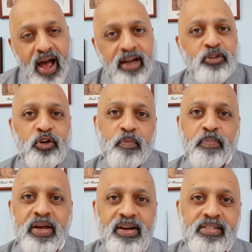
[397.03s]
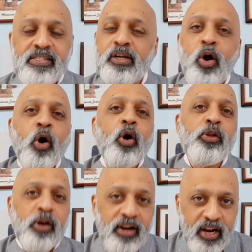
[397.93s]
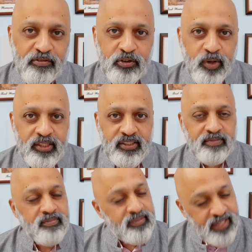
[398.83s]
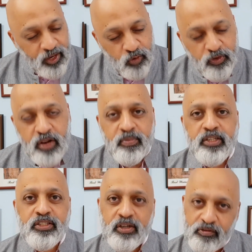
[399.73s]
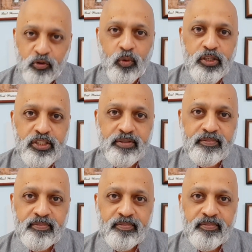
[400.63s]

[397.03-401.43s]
and to your parents and all your loved ones, thank you very much for watching.